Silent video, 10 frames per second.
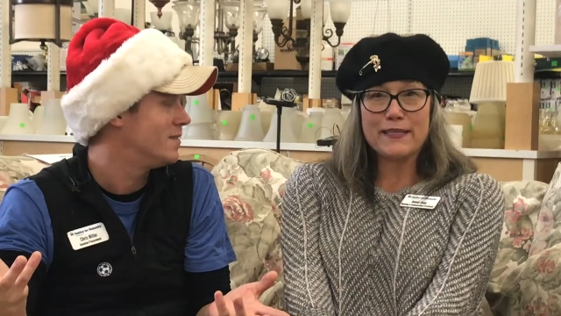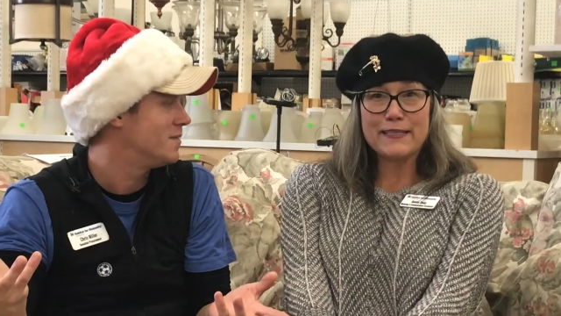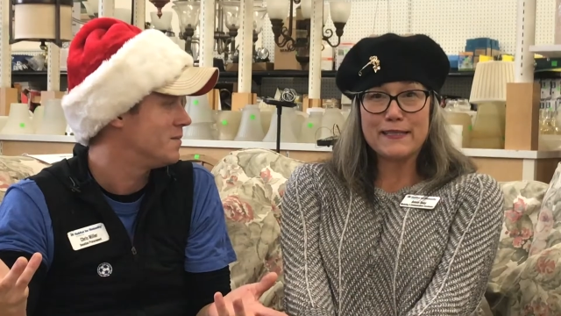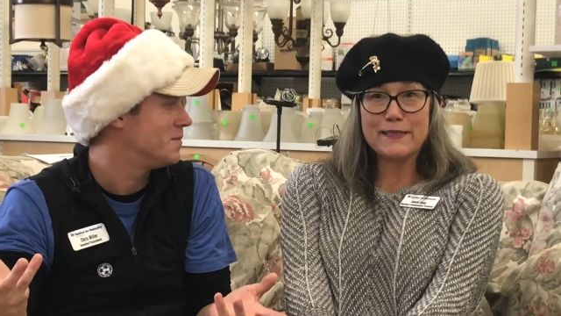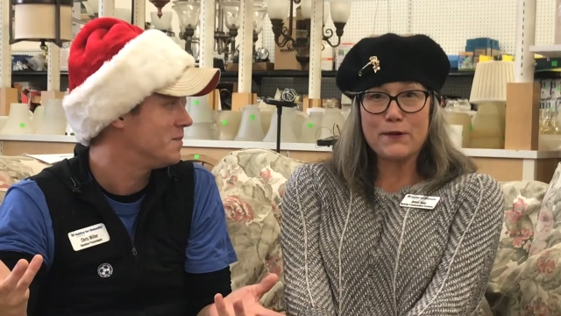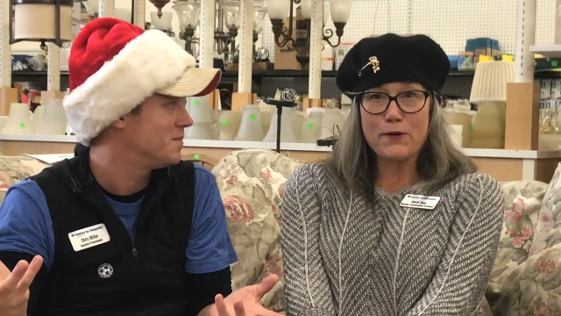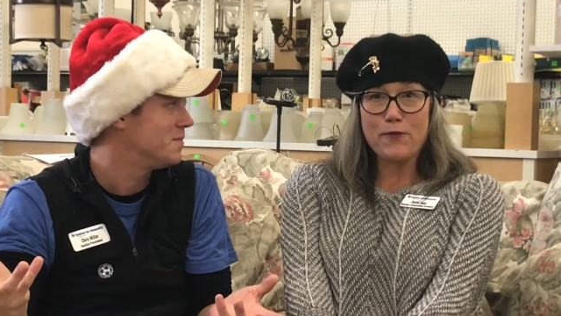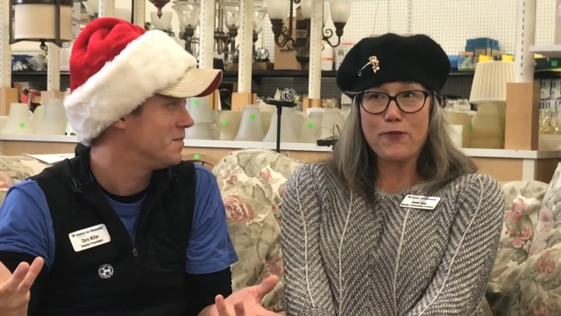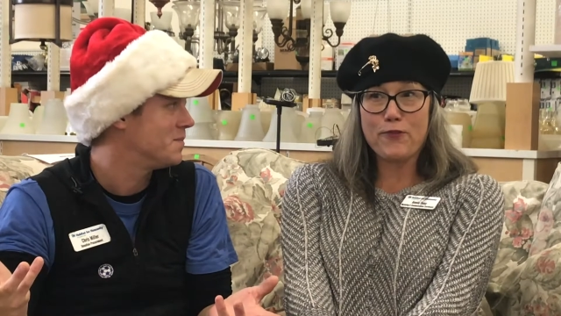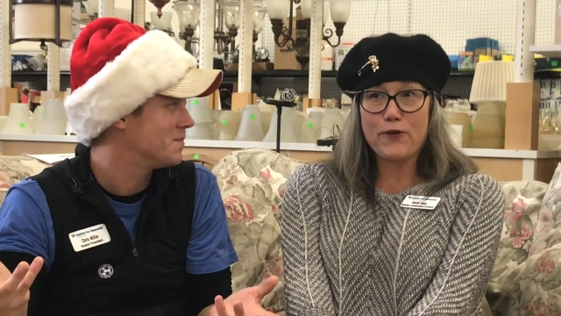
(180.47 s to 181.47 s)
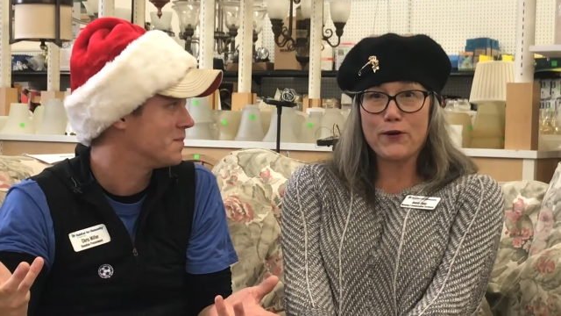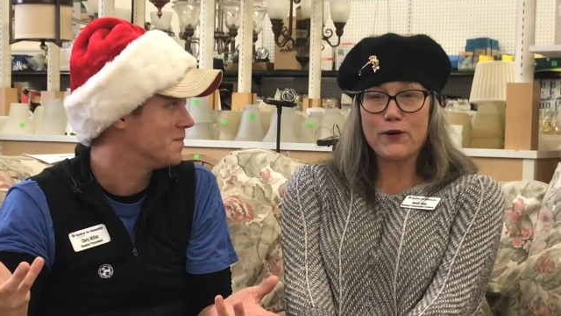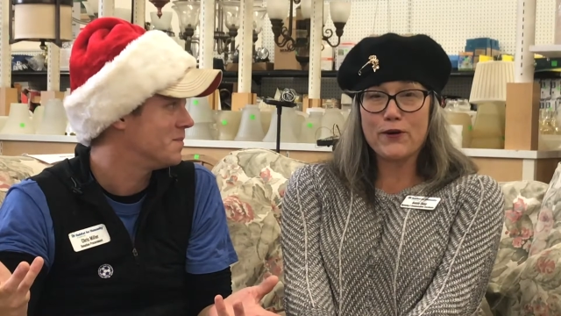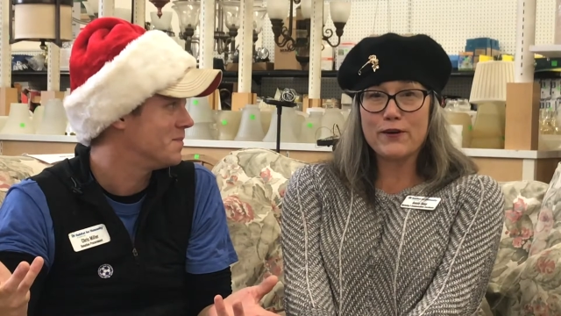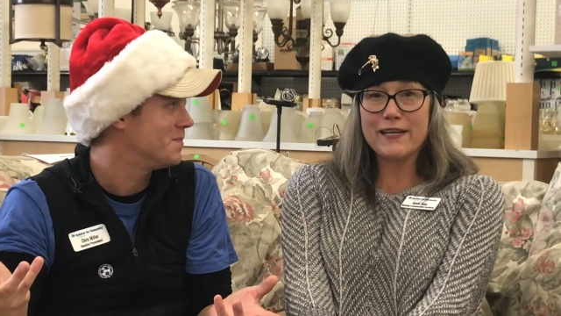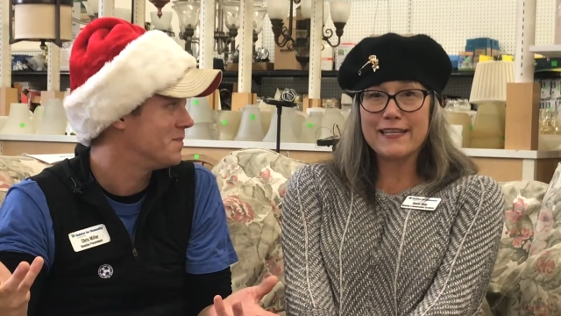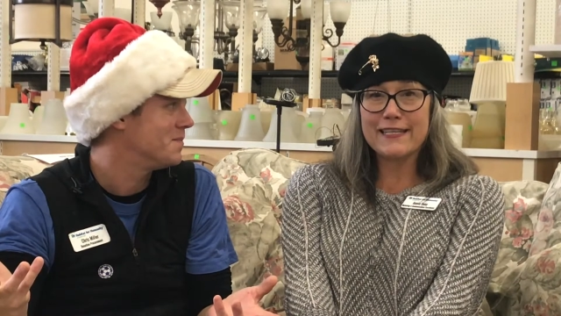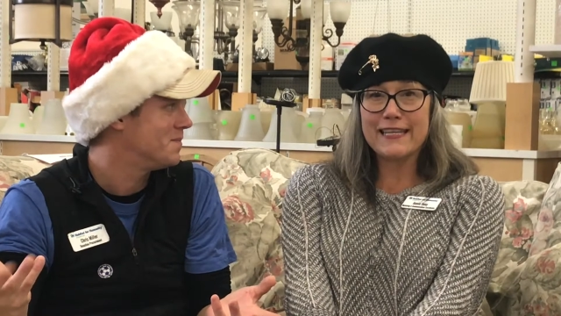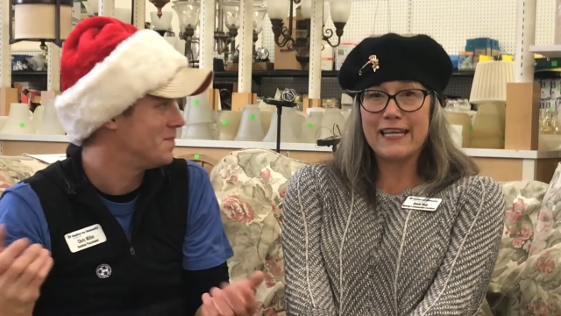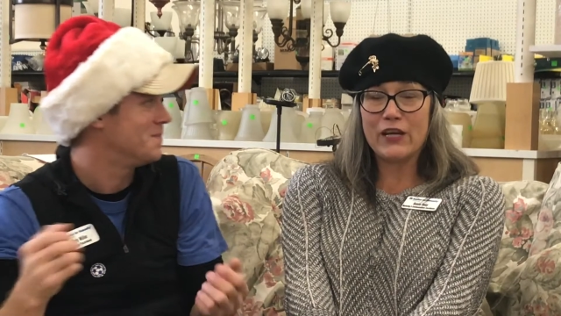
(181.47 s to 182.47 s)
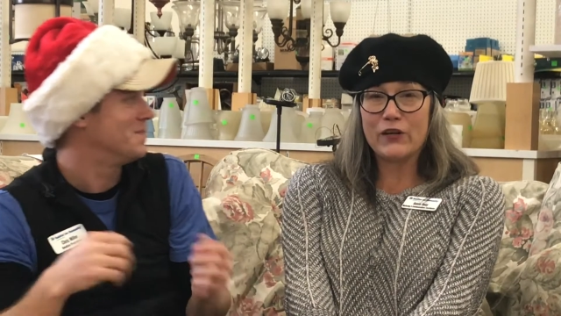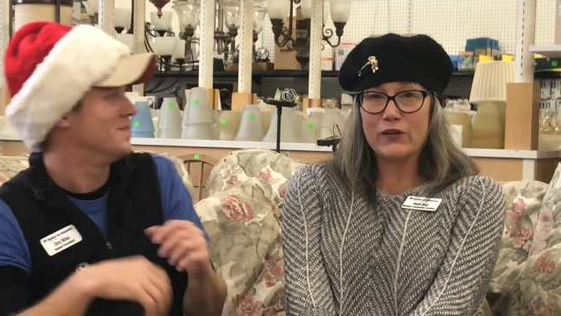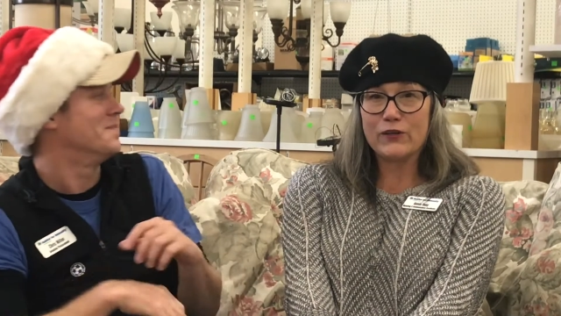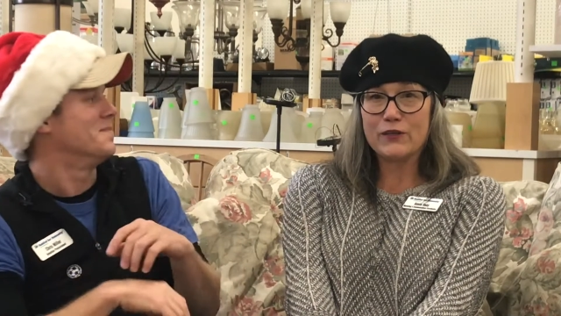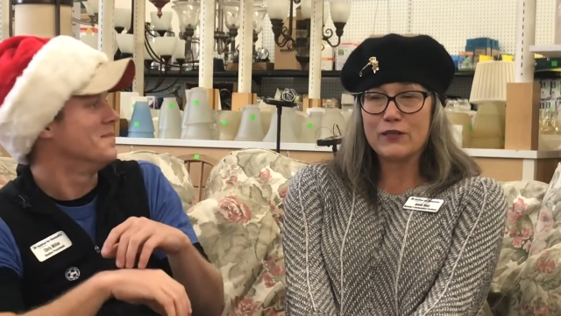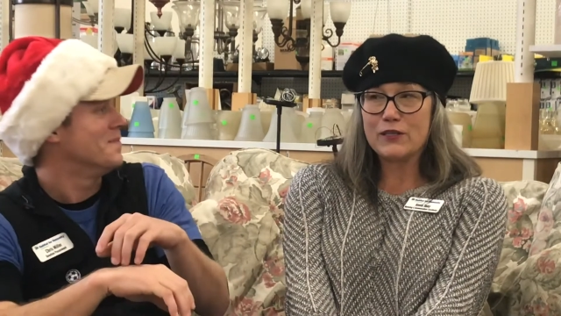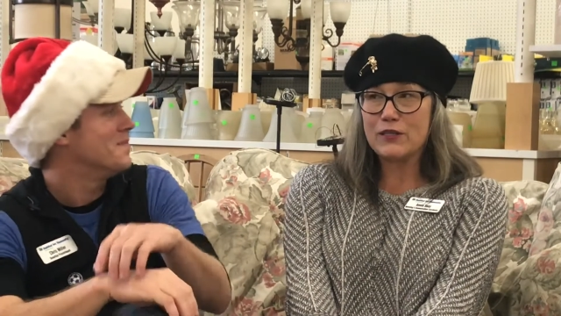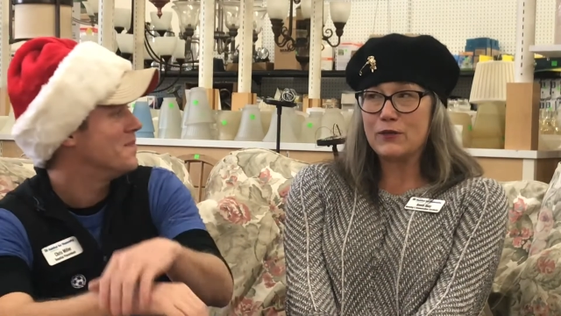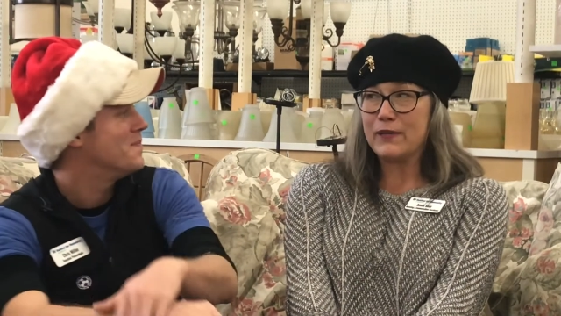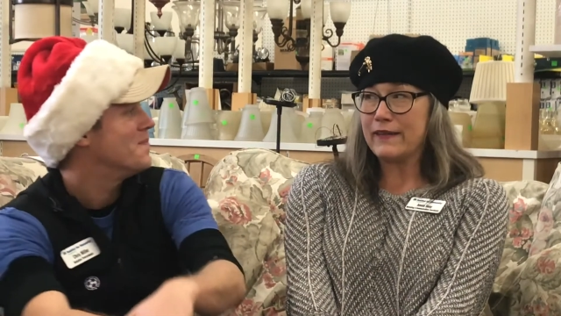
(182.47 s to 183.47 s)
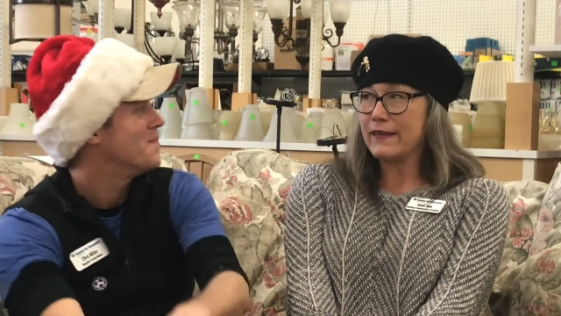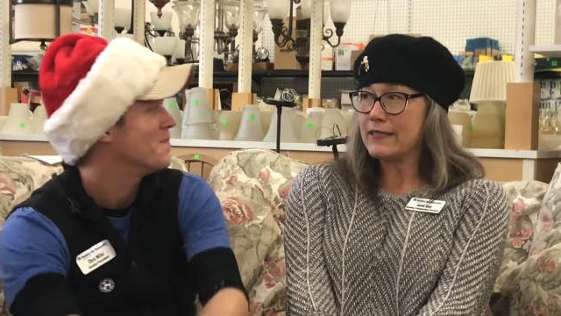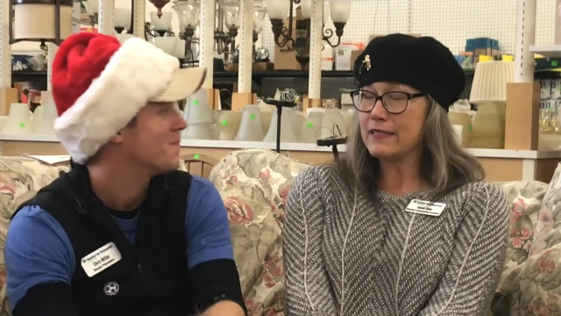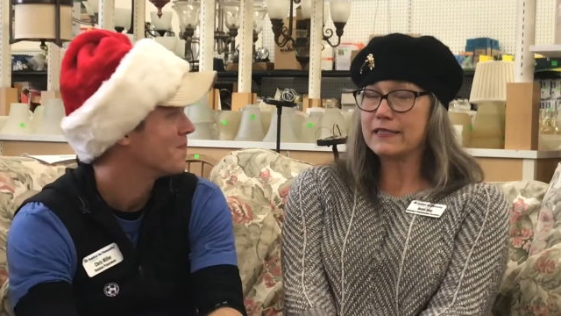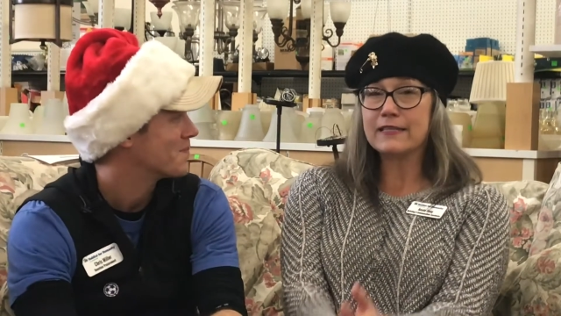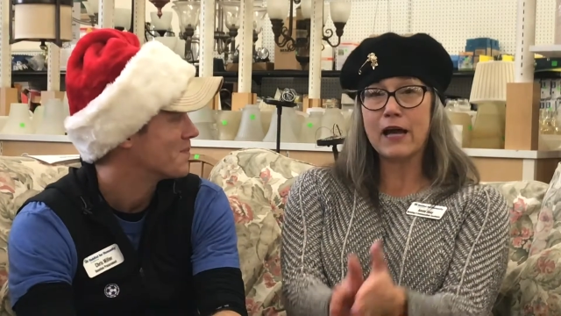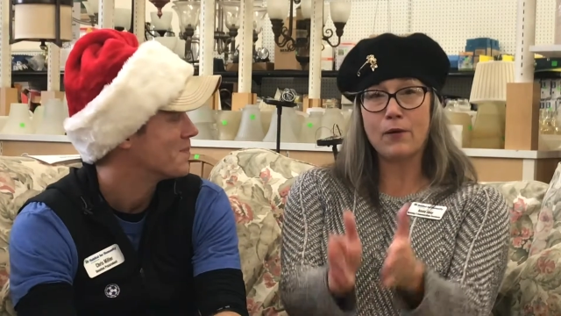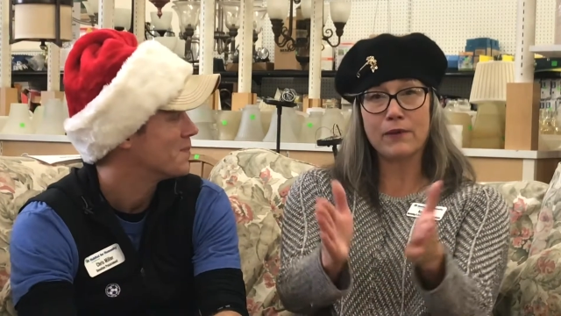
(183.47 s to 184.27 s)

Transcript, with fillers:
Speaker 1: this is our third year doing this. It's now